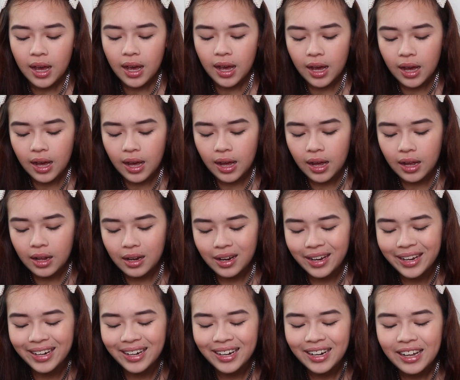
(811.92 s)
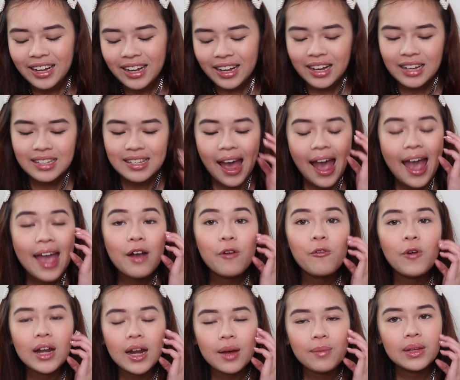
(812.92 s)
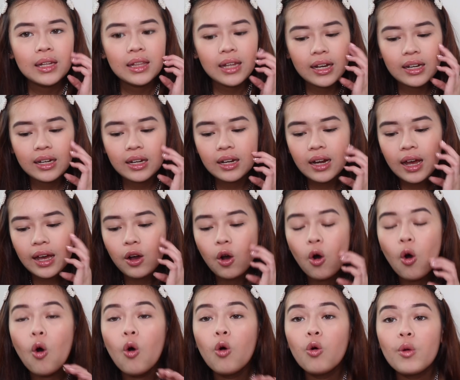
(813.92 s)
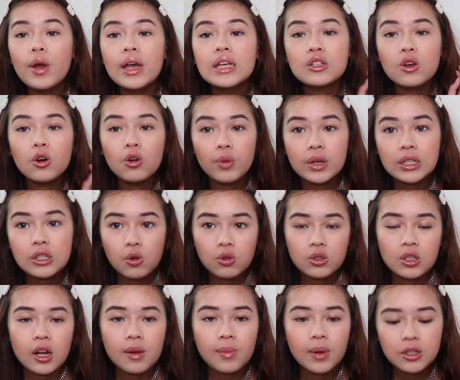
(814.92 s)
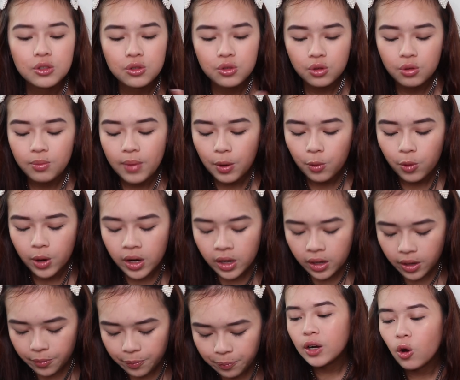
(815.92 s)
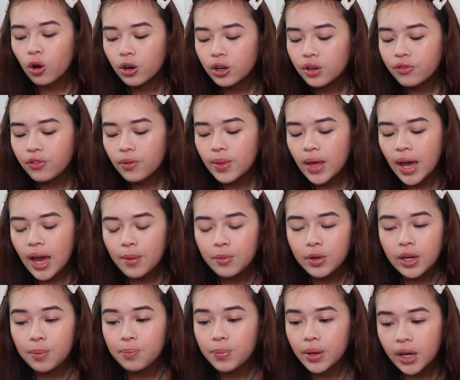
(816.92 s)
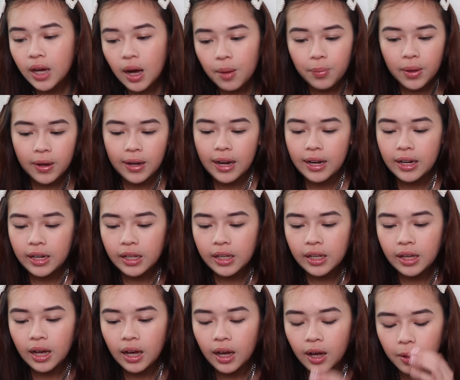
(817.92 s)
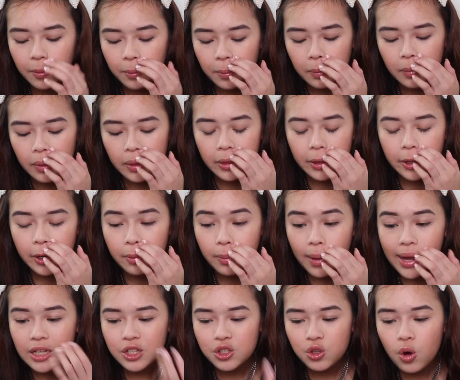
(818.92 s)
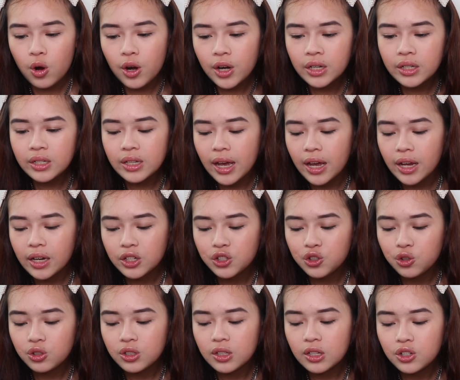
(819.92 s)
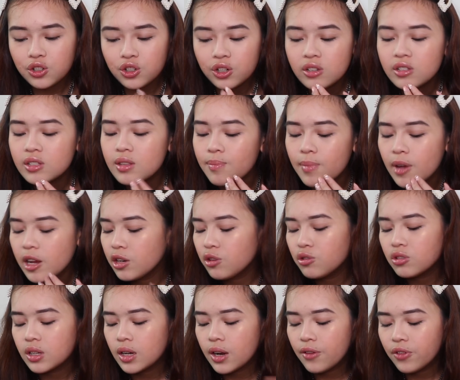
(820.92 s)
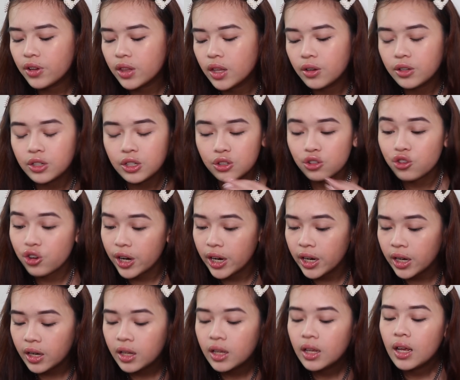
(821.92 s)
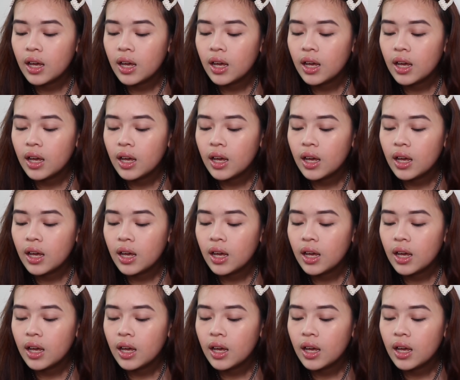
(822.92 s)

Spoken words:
And because when I'm in London, I always go Starbucks to do my work. You can order from the app, you can pick up at any nearby stores, and it shows the drinks, the menus and everything, which is great.